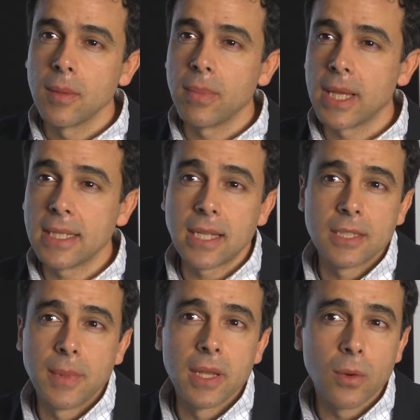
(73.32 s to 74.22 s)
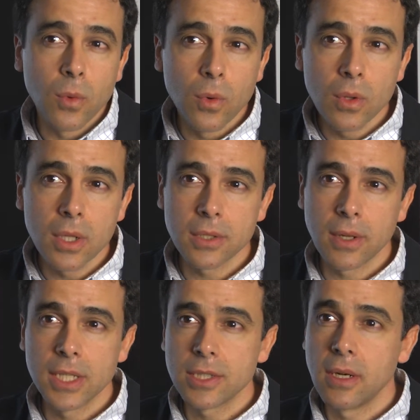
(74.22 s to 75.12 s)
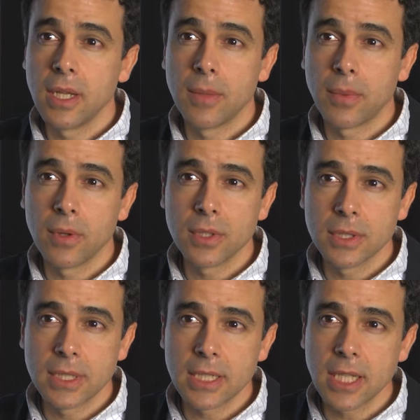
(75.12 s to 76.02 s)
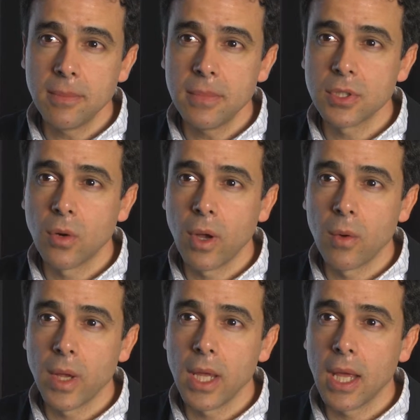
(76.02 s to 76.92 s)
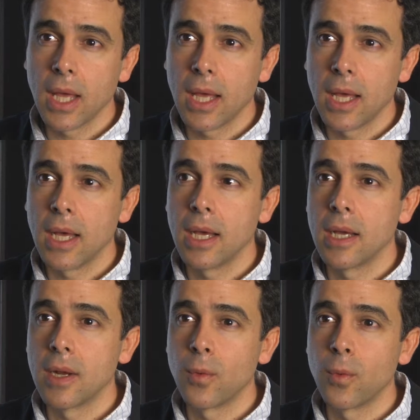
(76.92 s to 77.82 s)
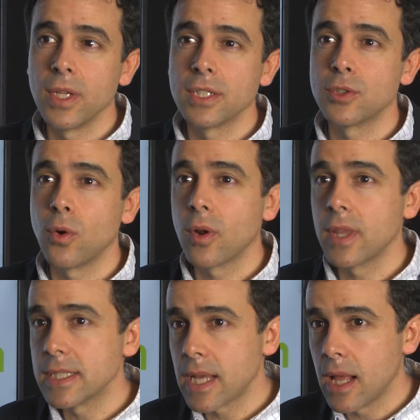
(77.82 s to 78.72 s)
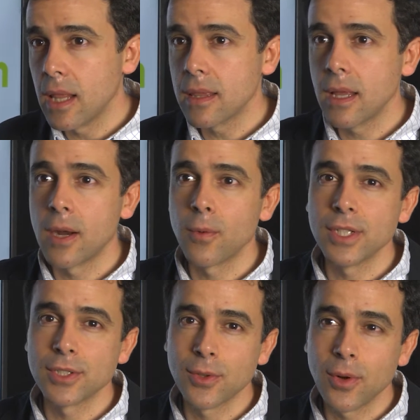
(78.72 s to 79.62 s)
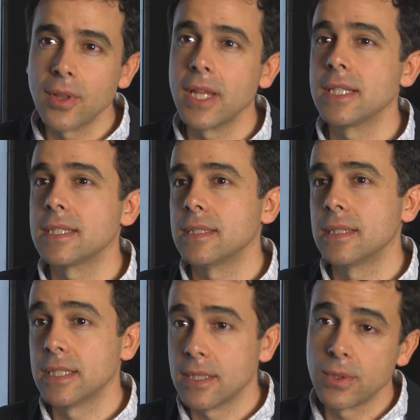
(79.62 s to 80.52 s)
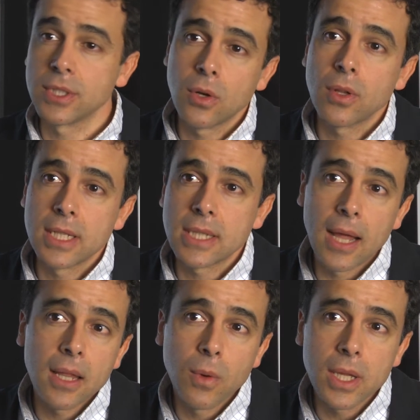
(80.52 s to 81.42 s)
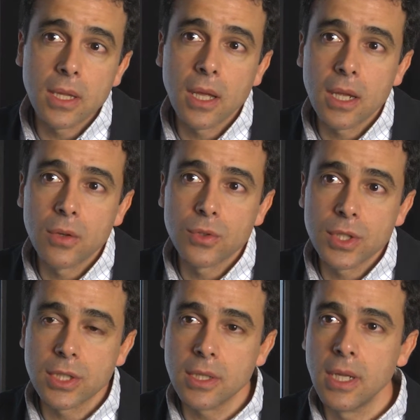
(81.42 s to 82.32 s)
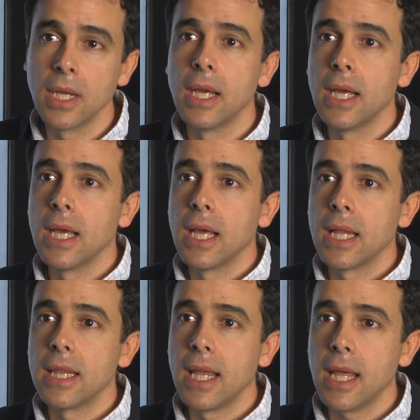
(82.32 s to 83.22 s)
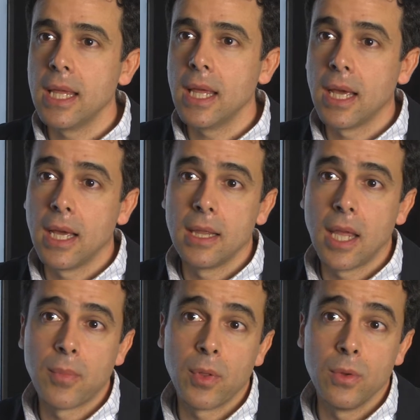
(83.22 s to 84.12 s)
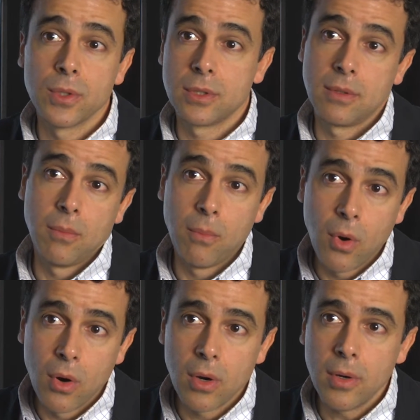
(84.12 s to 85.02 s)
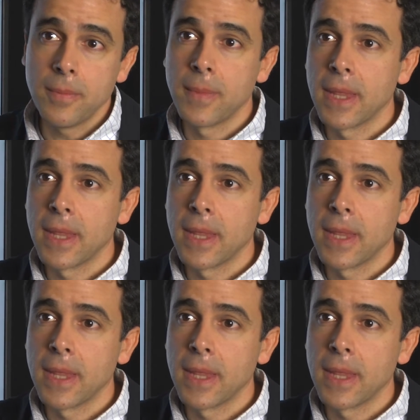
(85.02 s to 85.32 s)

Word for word: But that has been the rule traditionally in the production system. So when we uh, restore this health and restore this, this restore this adequate uh, nutrition, they, uh, they produce more,